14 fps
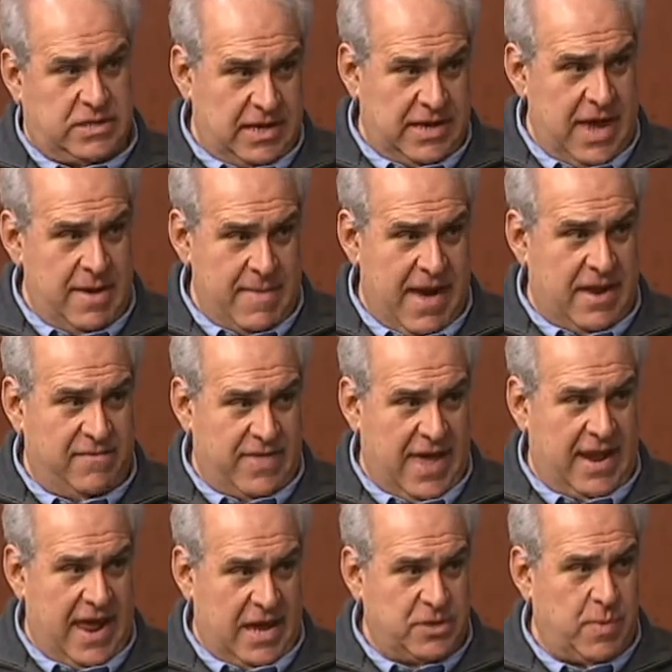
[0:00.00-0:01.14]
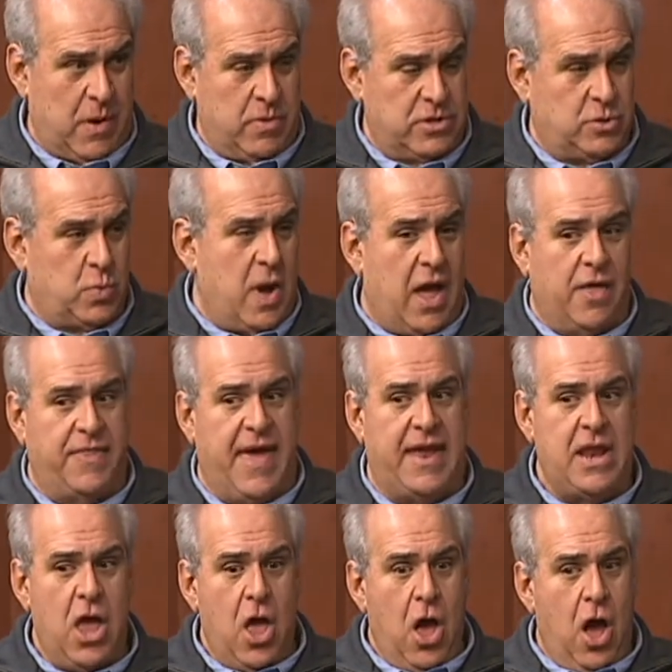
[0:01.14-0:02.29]
that came out of that expo as well
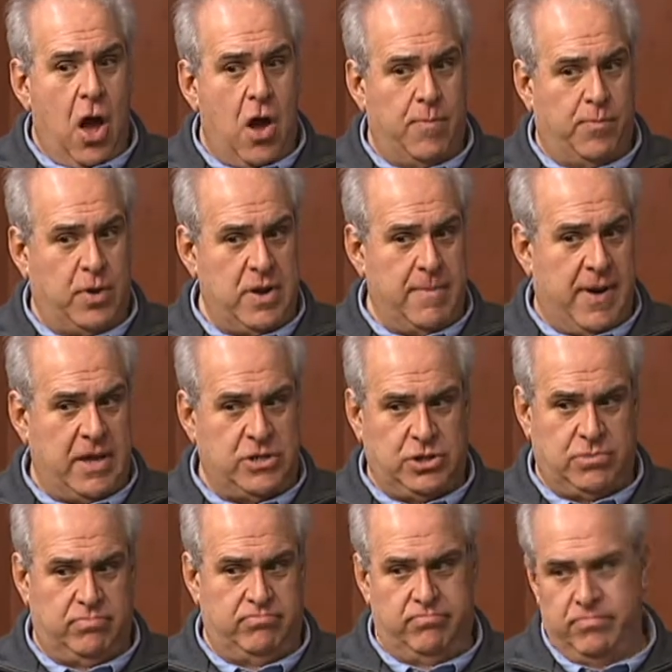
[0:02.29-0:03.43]
that are pretty much